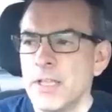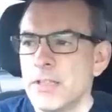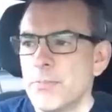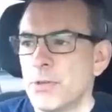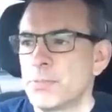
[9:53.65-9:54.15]
I
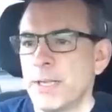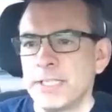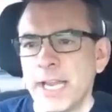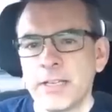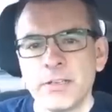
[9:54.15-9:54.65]
found
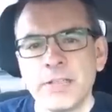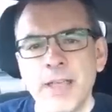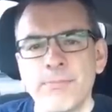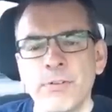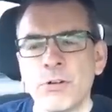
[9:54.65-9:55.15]
the most
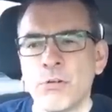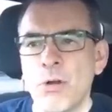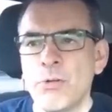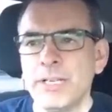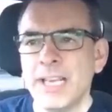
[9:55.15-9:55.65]
spectacular
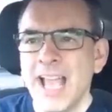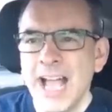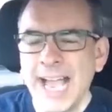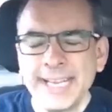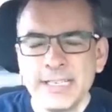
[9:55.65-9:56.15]
time for
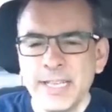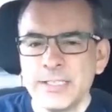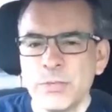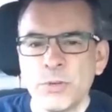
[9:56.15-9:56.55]
growing.